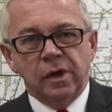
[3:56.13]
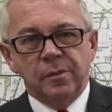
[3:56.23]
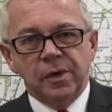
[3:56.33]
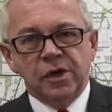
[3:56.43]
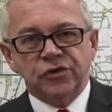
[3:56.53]

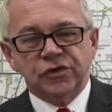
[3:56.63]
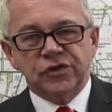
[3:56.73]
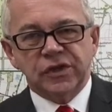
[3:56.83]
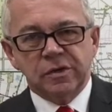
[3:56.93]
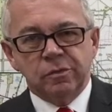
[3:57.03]

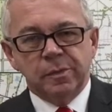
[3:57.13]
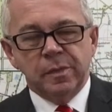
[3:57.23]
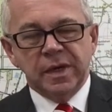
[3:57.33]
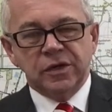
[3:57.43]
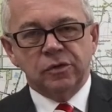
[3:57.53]
emergency
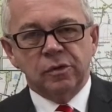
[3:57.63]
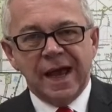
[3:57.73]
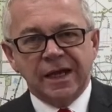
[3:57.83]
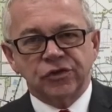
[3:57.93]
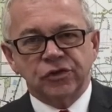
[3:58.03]
remedial
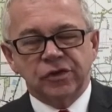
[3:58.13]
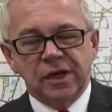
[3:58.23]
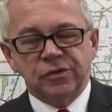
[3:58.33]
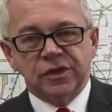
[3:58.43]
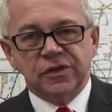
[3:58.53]
action
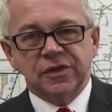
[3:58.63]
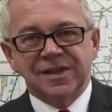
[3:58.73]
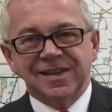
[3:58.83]
notice.